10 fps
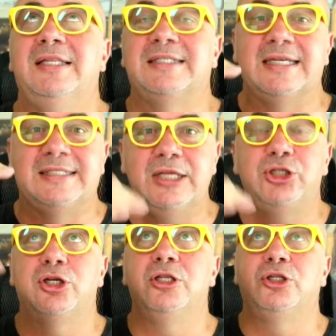this
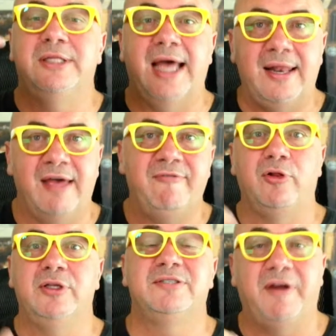ascension to that
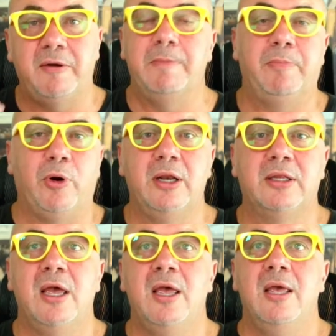level is very
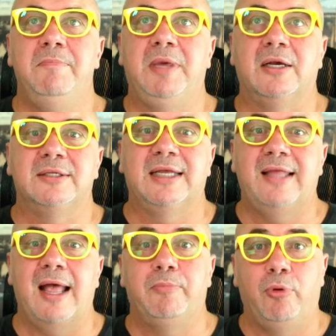important, because at
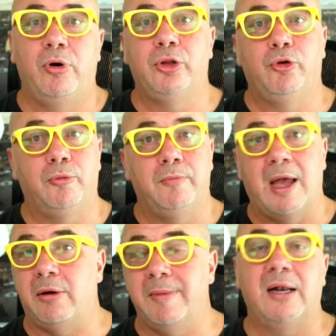that point you're
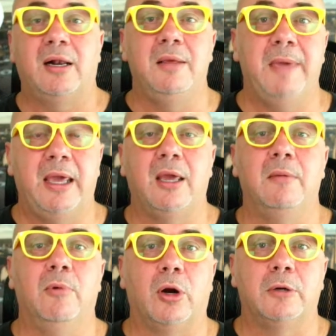automatically
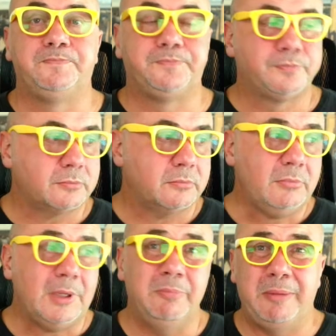making more
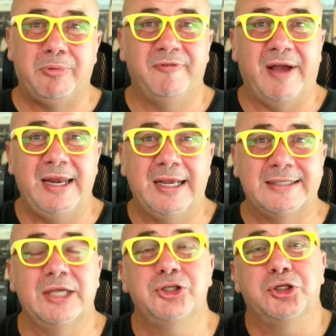by providing
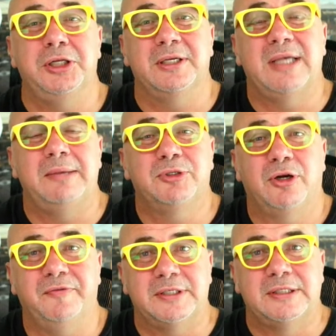essentially the same
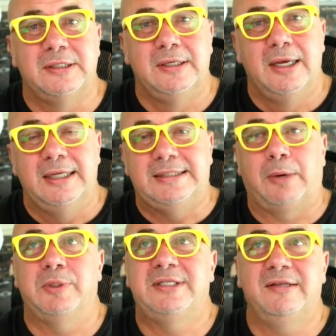service. It's
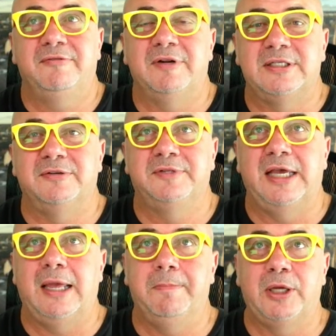like, what's the difference of
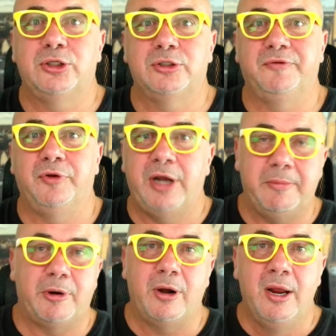taking pictures of your
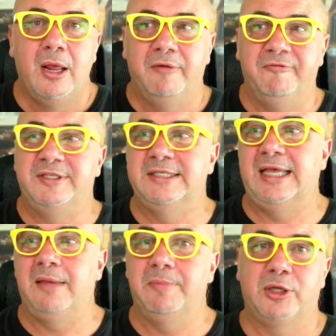neighbor versus
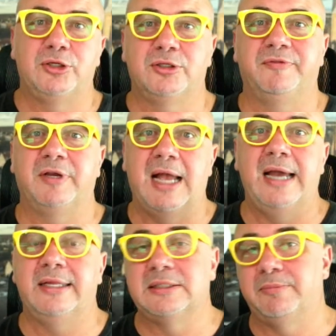taking pictures of a
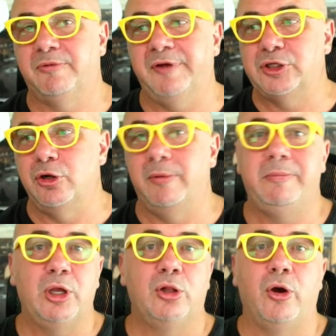guy that's a professional,
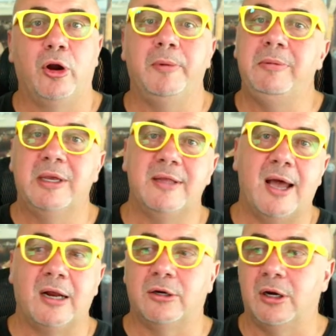maybe a lawyer, maybe a
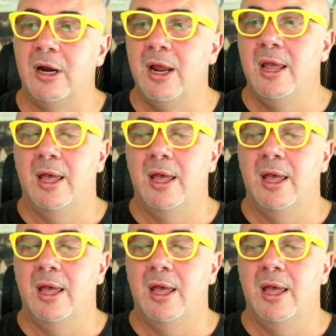doctor,